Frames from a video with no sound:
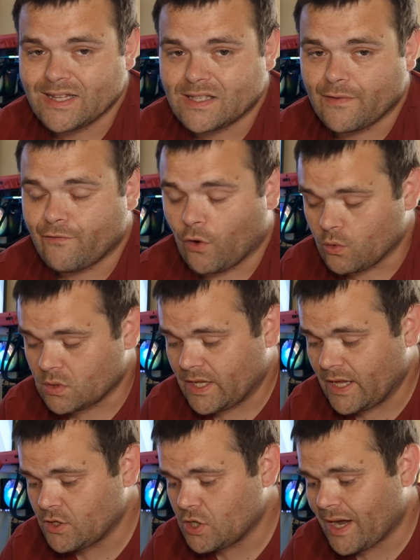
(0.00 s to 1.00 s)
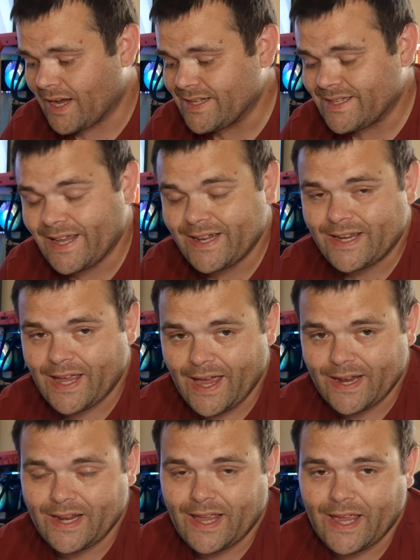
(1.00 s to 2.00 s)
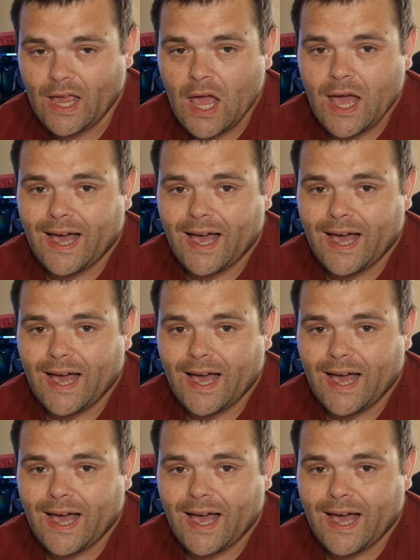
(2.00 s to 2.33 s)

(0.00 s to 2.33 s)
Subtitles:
as the voltage, I did get a